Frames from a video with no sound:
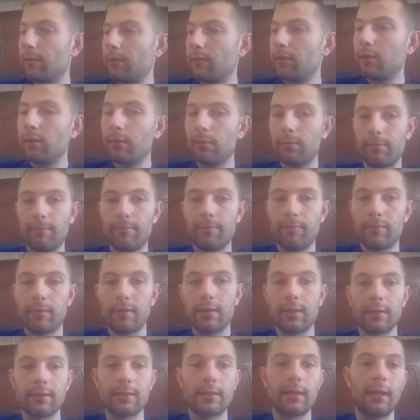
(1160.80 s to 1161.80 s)
You'll
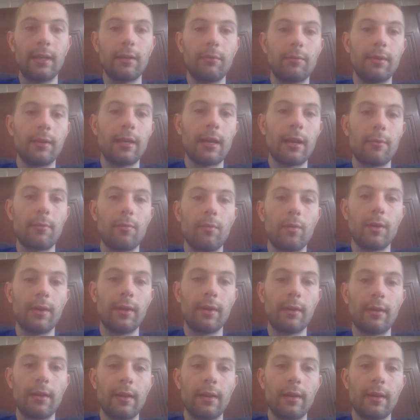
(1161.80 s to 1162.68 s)
succeed with that one.